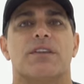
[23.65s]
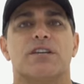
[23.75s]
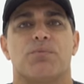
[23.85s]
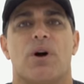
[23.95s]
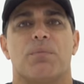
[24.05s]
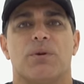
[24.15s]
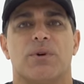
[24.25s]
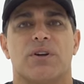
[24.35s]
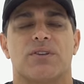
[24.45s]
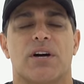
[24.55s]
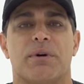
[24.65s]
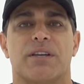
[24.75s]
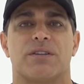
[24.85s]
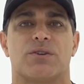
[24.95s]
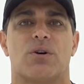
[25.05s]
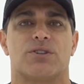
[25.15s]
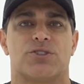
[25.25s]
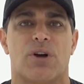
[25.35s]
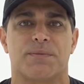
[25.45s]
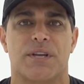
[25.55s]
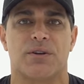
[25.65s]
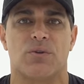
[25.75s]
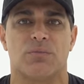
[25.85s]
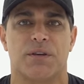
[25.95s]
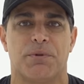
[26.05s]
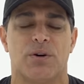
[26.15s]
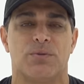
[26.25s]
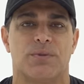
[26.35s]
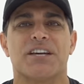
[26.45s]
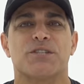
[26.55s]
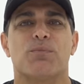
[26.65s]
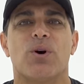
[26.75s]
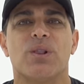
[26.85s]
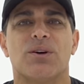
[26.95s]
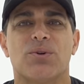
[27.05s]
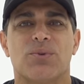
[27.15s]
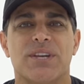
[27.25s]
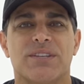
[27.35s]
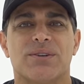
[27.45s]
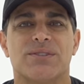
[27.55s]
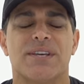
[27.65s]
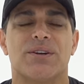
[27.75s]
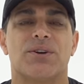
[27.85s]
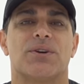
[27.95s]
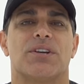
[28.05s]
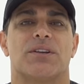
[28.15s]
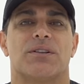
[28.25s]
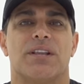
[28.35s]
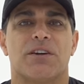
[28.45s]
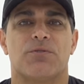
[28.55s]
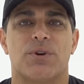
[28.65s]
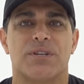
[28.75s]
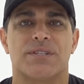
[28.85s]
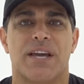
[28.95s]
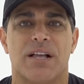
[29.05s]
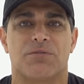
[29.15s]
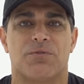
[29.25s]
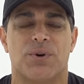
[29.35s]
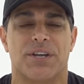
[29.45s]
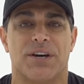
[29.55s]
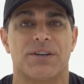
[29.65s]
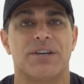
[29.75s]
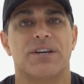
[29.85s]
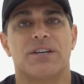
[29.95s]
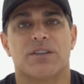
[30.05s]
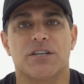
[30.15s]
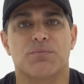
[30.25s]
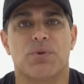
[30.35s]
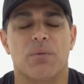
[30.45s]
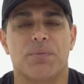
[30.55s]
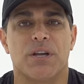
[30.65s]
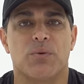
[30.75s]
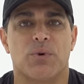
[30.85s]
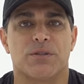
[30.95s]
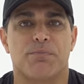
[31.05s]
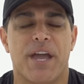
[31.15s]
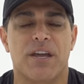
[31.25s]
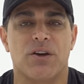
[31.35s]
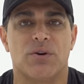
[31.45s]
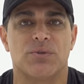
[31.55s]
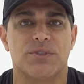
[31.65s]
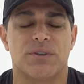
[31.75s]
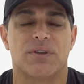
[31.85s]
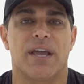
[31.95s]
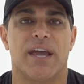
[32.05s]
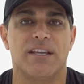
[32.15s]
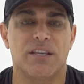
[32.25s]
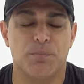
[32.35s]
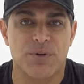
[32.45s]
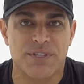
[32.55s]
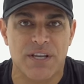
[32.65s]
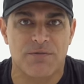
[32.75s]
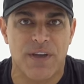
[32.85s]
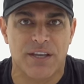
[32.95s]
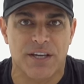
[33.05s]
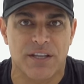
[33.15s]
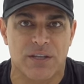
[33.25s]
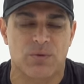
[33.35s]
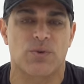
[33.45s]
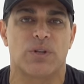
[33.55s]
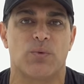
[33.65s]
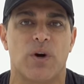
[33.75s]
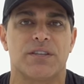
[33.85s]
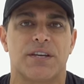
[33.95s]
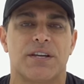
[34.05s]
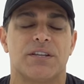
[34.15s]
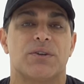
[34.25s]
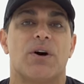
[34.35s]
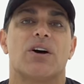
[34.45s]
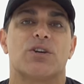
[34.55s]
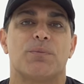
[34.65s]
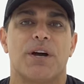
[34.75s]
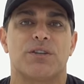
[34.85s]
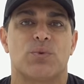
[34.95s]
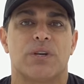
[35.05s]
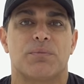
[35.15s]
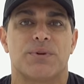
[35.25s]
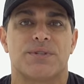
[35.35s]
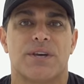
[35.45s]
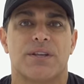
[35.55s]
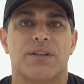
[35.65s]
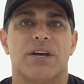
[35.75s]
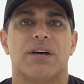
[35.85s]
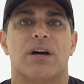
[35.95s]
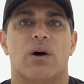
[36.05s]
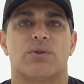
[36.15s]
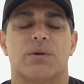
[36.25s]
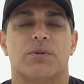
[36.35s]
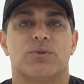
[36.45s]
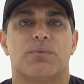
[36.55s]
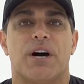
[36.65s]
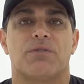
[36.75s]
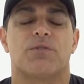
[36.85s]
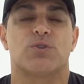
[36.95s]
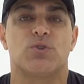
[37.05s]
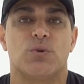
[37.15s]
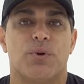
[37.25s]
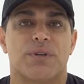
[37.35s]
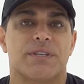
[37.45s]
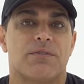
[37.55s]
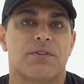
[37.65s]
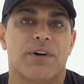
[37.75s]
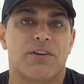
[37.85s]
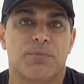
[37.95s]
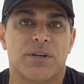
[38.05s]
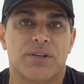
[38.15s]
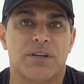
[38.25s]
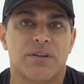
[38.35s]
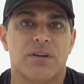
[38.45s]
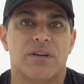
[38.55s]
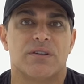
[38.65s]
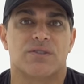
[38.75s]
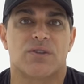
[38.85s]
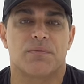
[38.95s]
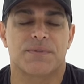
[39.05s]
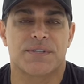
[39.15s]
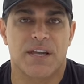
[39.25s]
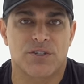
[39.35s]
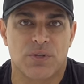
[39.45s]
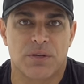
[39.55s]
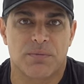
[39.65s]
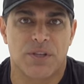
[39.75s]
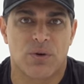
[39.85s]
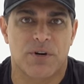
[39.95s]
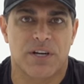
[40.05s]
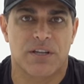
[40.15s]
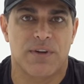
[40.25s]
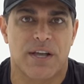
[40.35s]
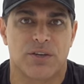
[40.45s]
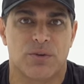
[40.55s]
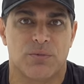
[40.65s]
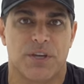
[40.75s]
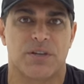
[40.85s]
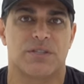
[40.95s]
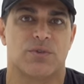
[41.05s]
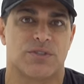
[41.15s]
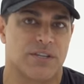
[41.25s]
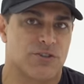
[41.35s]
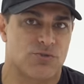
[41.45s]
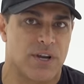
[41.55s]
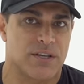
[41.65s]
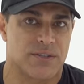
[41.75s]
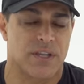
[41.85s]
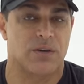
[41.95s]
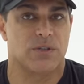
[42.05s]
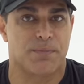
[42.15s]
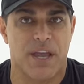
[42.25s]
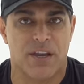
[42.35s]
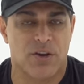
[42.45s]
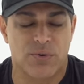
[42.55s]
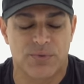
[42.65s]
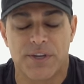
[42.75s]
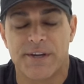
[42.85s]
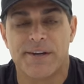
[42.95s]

this property we're gonna talk about is called Shops at the Home Depot, a small little retail center in Lake Forest, California. This property was bank owned, 80% vacant. There was only one tenant occupying 20%. I was able to buy it for $2.75 million, substantially below market value because it was distressed and it was bank owned.